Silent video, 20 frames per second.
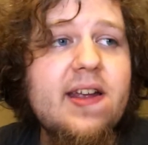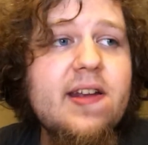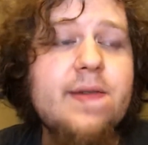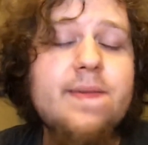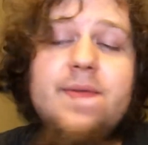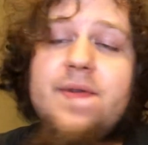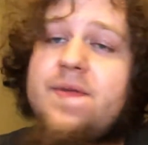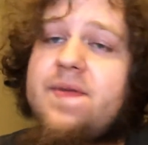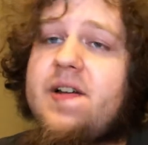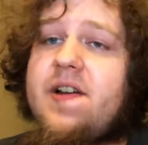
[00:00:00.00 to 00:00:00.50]
And
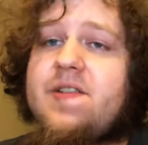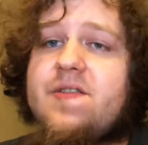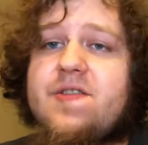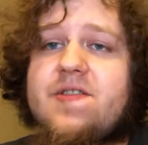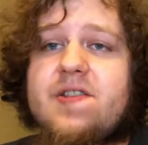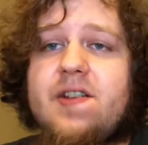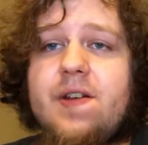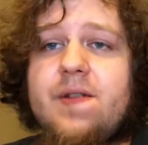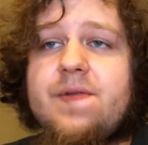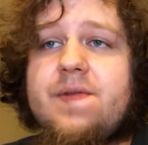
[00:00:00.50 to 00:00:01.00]
if you find
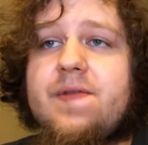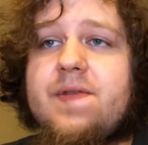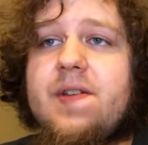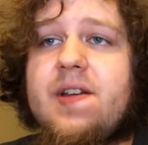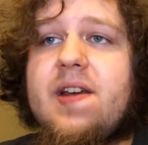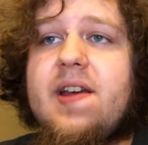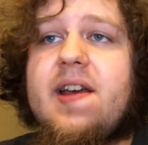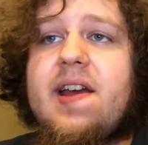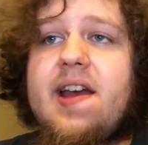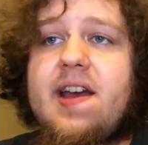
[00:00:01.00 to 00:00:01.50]
yourself
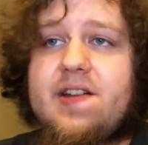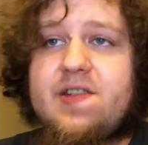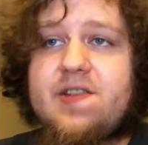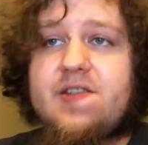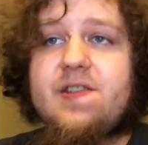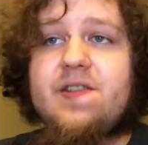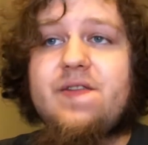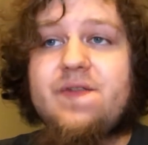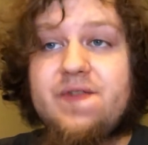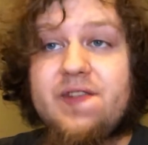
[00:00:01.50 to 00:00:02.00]

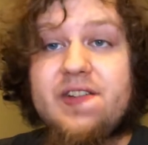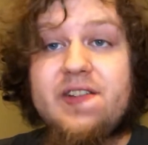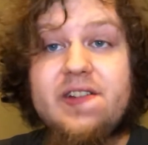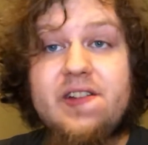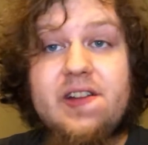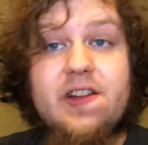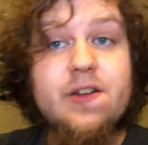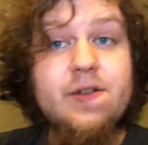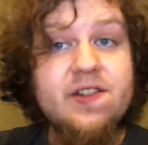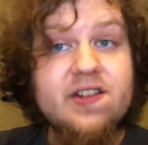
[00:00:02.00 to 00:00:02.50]
actually
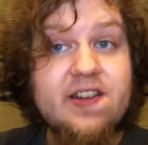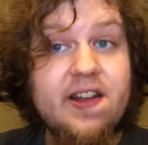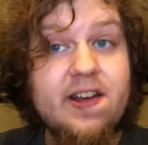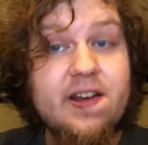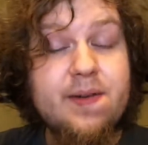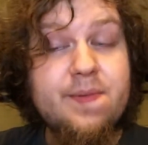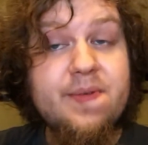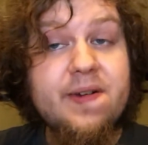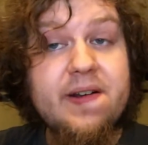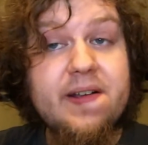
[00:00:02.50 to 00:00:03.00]
feeling
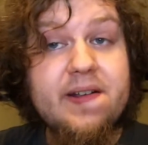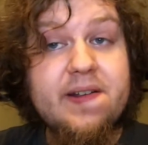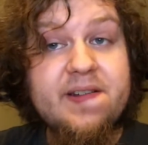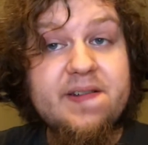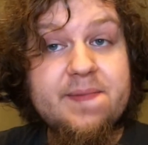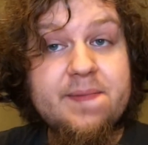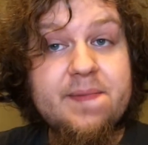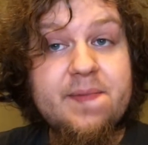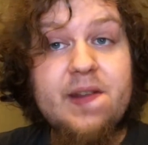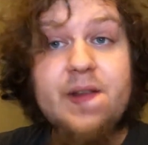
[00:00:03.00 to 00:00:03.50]
irritated by
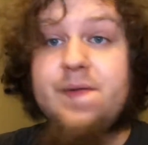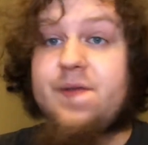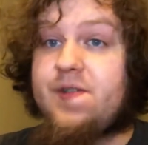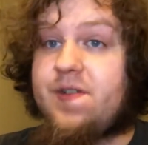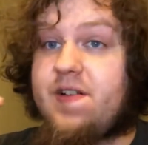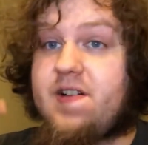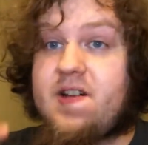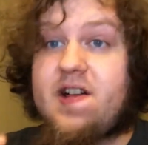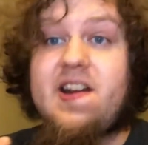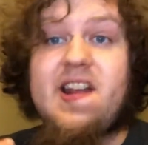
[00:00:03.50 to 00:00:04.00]
it, if you're
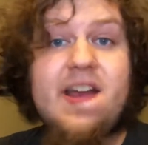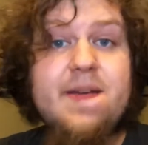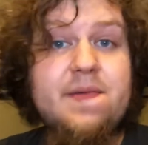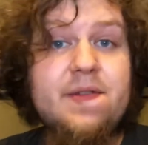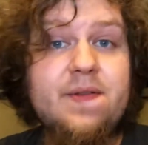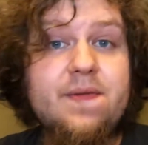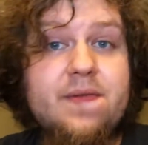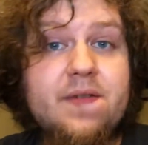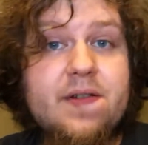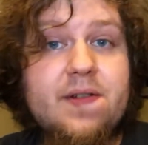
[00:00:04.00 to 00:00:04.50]
not
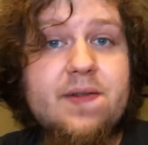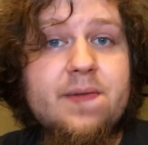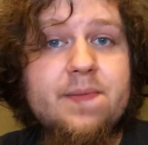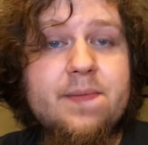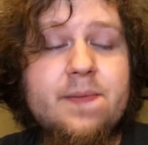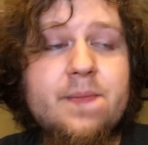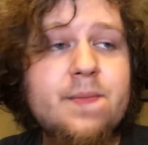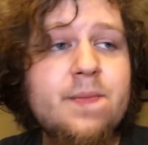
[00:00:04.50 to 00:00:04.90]
having fun,